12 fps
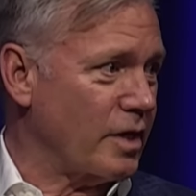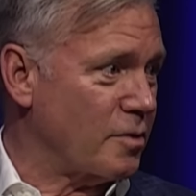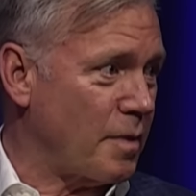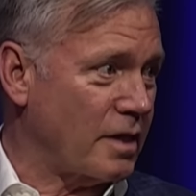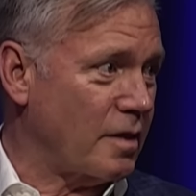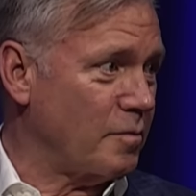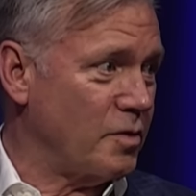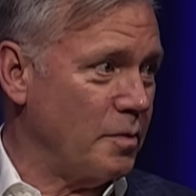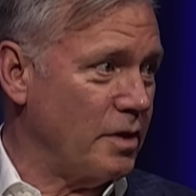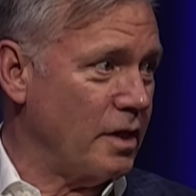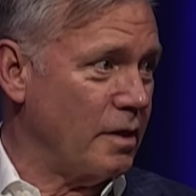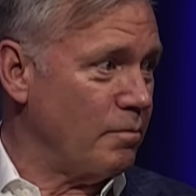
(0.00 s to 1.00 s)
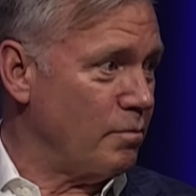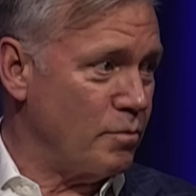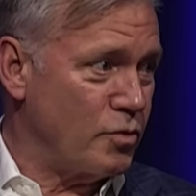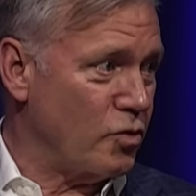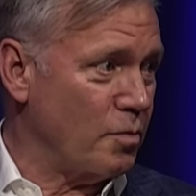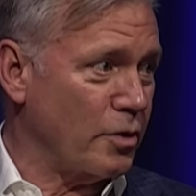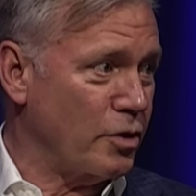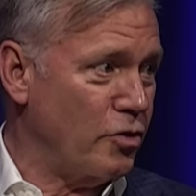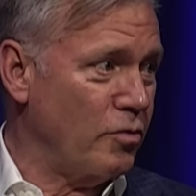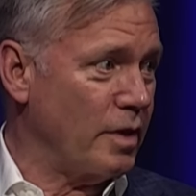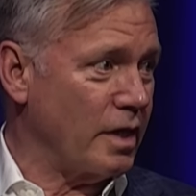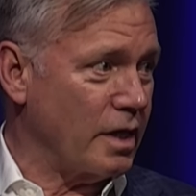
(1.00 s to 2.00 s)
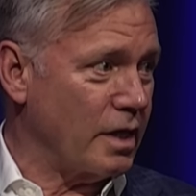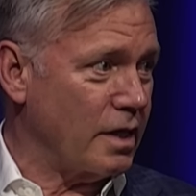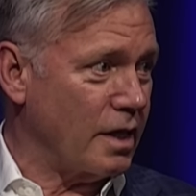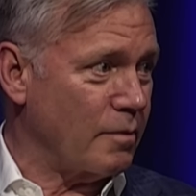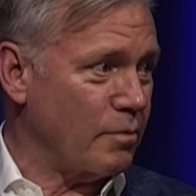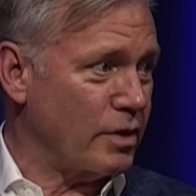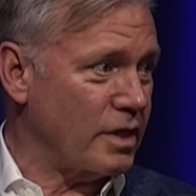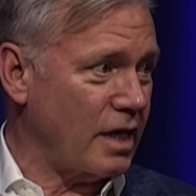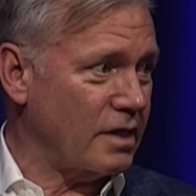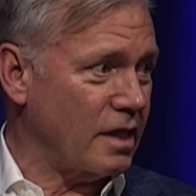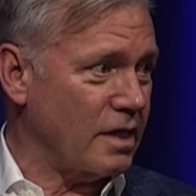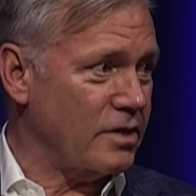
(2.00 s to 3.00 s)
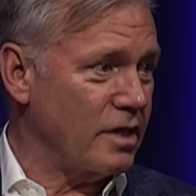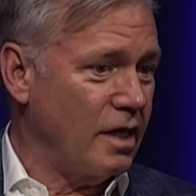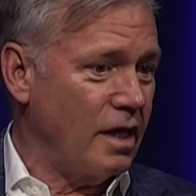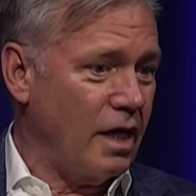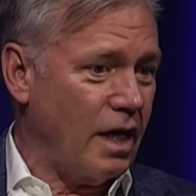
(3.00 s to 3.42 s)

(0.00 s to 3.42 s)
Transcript: We expect them to be superhuman and, and protect us.